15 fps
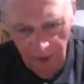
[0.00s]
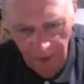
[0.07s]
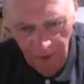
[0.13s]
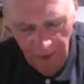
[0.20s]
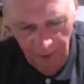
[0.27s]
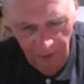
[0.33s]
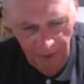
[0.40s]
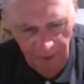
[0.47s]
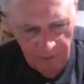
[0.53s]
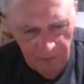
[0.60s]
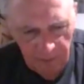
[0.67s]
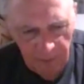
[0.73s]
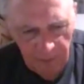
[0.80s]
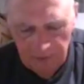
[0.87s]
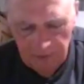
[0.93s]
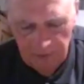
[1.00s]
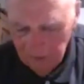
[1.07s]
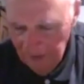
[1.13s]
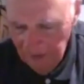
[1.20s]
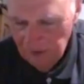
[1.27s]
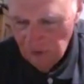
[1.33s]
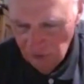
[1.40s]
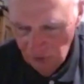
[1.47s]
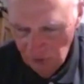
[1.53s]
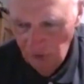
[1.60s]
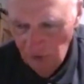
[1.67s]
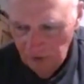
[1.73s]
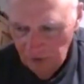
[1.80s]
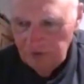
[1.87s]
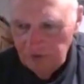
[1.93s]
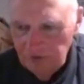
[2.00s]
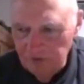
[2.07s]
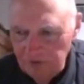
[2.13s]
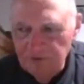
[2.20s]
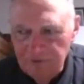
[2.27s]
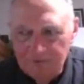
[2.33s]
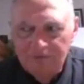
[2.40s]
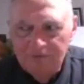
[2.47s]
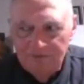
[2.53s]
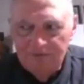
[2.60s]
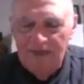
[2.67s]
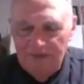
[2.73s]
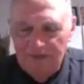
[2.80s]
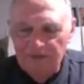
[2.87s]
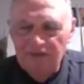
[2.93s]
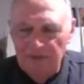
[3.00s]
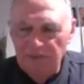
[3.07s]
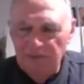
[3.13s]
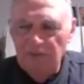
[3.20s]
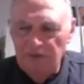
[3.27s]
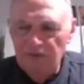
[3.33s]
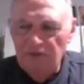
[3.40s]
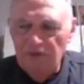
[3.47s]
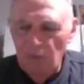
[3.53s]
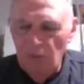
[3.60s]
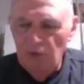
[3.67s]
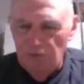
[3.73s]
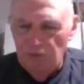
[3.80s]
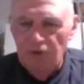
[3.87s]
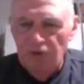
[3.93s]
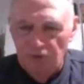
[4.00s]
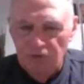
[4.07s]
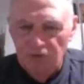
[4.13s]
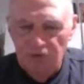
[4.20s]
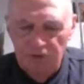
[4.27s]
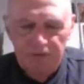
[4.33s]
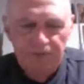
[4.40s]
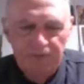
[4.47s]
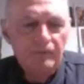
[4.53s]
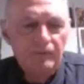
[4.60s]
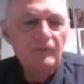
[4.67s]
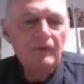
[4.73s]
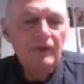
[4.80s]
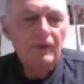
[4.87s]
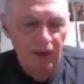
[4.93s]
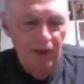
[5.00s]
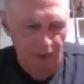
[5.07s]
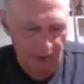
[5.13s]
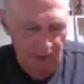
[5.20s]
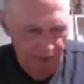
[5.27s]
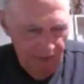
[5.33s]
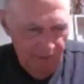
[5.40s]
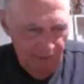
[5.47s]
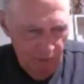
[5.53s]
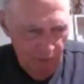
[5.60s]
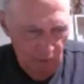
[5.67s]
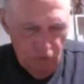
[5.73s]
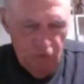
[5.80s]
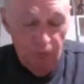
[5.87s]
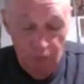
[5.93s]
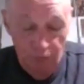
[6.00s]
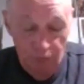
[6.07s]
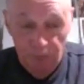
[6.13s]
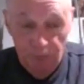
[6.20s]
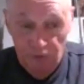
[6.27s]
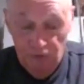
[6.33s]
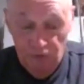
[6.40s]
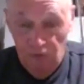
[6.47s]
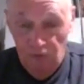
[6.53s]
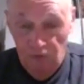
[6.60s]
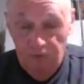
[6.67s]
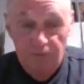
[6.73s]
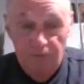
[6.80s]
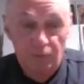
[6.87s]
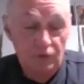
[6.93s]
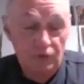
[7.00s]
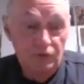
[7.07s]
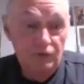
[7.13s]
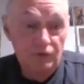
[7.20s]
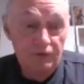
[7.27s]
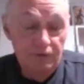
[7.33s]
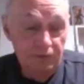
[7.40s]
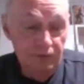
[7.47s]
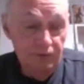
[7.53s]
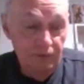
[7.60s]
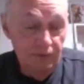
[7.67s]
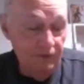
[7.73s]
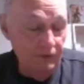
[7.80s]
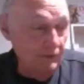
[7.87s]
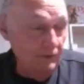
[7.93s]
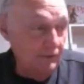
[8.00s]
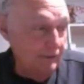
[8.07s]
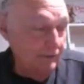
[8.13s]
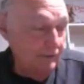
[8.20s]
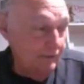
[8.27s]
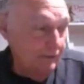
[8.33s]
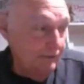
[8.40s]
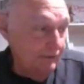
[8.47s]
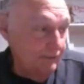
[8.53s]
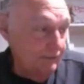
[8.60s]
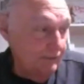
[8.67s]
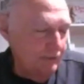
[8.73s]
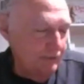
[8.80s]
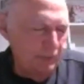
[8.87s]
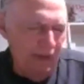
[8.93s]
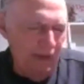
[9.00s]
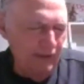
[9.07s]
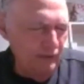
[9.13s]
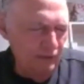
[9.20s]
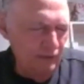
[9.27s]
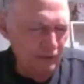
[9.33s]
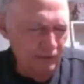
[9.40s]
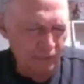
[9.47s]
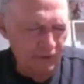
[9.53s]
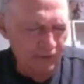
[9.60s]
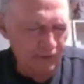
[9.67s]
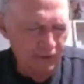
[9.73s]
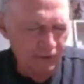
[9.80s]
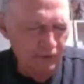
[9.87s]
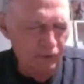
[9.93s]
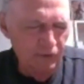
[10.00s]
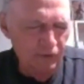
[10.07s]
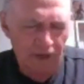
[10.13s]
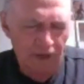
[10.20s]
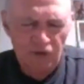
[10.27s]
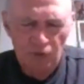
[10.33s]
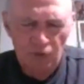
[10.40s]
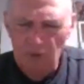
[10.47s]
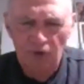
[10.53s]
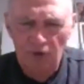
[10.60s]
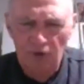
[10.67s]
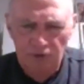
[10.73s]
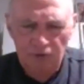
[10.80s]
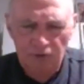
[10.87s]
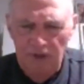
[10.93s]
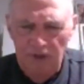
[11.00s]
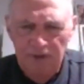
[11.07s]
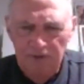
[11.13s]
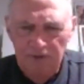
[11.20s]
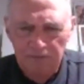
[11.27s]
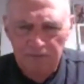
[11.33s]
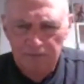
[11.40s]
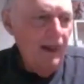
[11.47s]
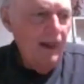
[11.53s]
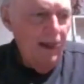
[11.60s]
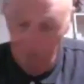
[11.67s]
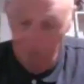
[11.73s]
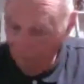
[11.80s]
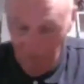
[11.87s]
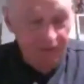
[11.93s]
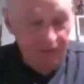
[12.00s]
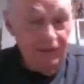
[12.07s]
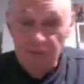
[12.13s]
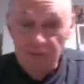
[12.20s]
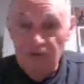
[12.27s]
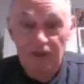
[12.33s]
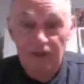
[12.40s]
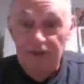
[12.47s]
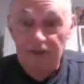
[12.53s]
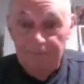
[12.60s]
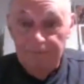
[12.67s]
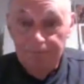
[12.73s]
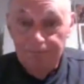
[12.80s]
But the last song that seemed somewhat rehearsed. And the most appropriate song was what is it? The Spaniels or whatever. Good night, sweetheart. Good night. And Frankie was singing it.